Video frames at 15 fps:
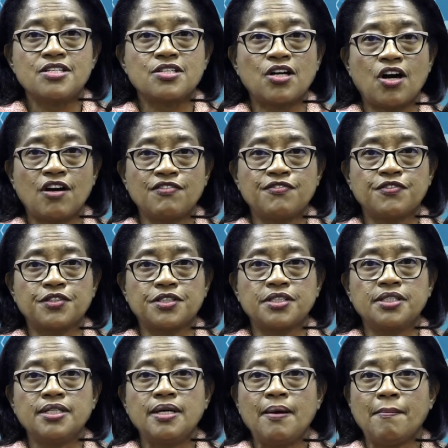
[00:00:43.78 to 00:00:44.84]
to offer
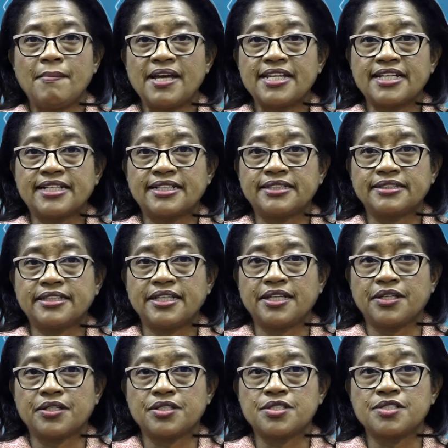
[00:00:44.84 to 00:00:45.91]
medical
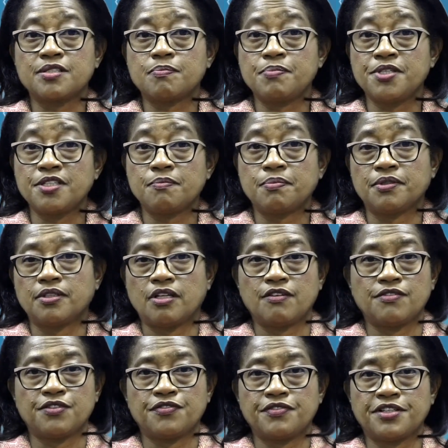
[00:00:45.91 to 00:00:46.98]
care to the people of
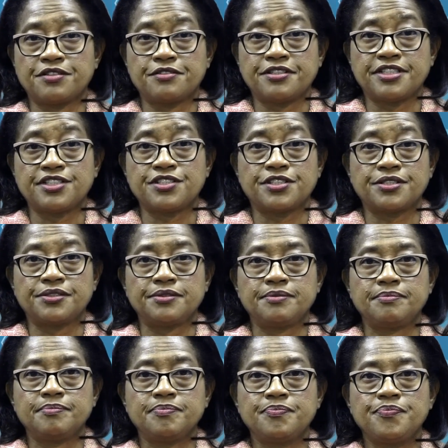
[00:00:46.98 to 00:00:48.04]
the Federation.
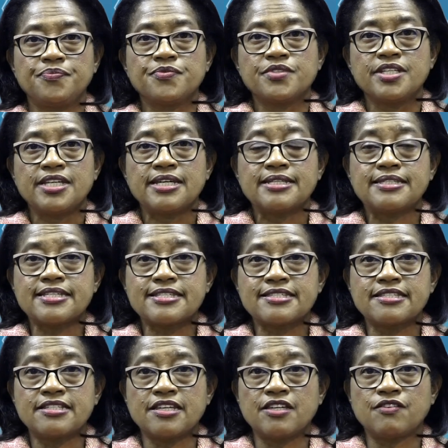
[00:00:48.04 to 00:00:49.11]
This
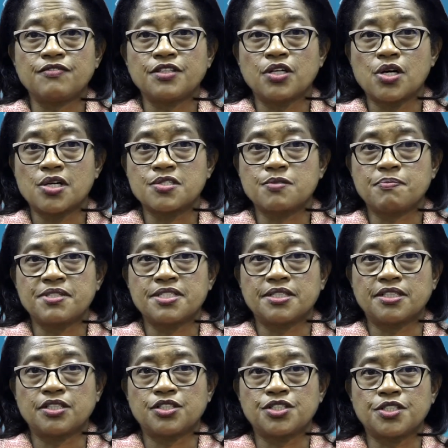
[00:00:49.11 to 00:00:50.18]
Navy
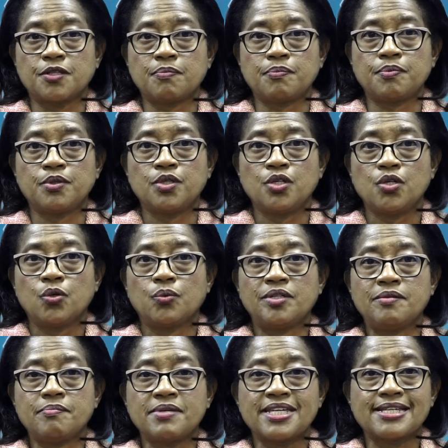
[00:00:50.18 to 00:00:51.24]
hospital ship
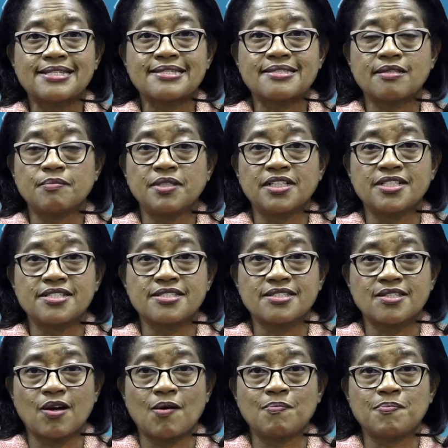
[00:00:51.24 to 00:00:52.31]
will make similar
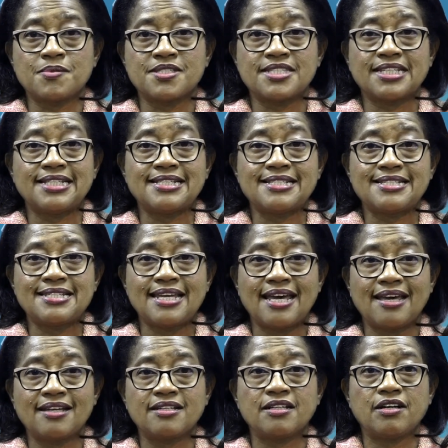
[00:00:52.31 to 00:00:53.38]
stops in
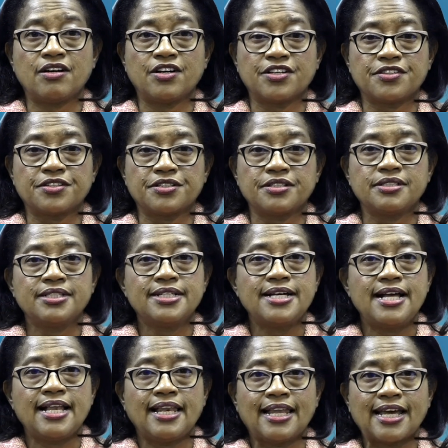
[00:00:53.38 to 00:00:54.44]
10 other
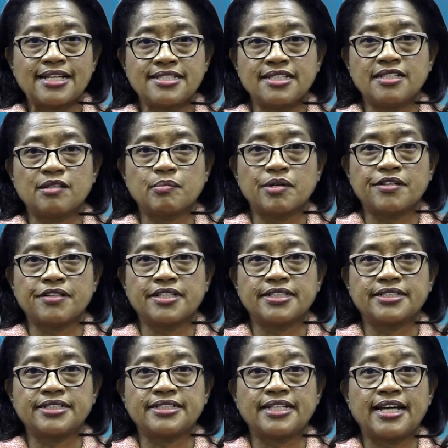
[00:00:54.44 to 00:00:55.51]
Latin
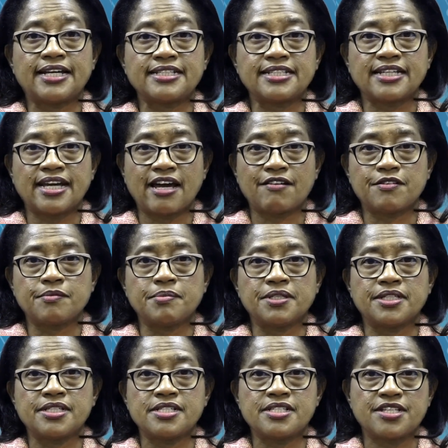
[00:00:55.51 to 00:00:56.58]
American and
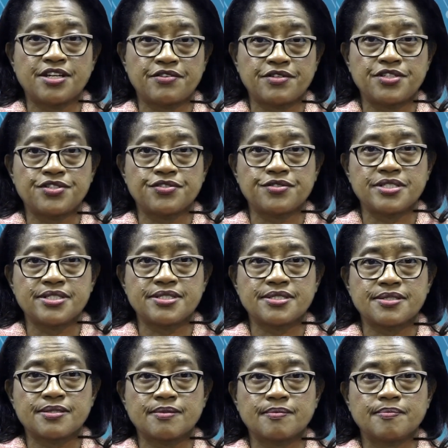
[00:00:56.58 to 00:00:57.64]
Caribbean
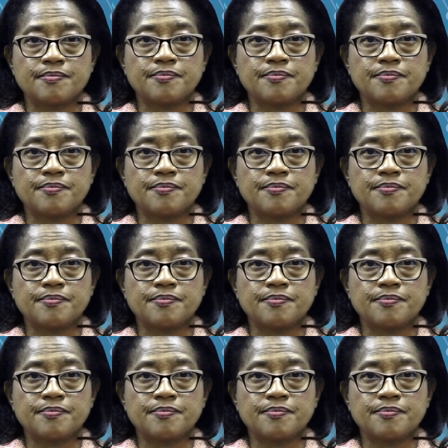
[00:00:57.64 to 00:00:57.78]
territories.